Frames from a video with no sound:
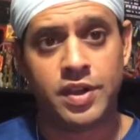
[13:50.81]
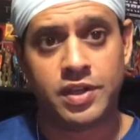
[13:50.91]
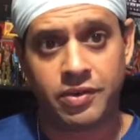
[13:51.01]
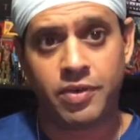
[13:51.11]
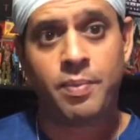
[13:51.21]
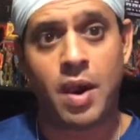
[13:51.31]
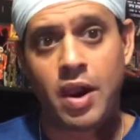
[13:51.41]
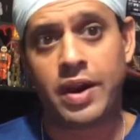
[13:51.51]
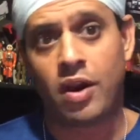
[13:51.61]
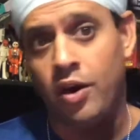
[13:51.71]
to
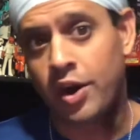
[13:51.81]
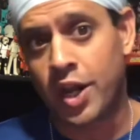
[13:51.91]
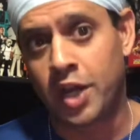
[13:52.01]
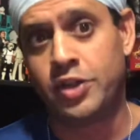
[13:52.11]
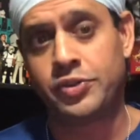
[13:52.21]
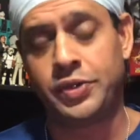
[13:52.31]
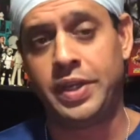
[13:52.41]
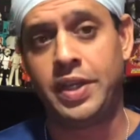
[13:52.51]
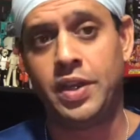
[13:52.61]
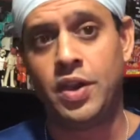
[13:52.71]
remind our
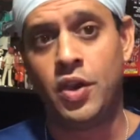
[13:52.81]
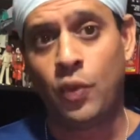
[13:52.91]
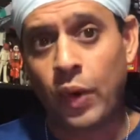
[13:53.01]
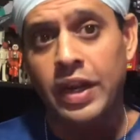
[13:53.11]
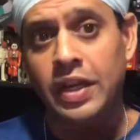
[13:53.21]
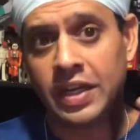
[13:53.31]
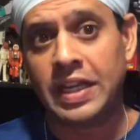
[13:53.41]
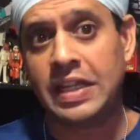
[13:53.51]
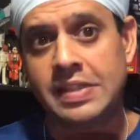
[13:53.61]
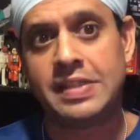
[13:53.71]
country what it
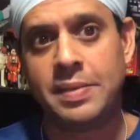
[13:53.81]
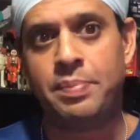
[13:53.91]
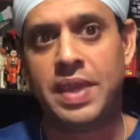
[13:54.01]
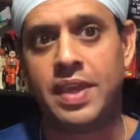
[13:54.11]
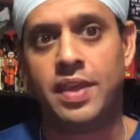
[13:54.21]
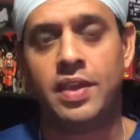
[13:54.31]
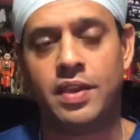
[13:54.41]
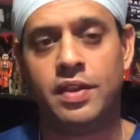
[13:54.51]
needs to be.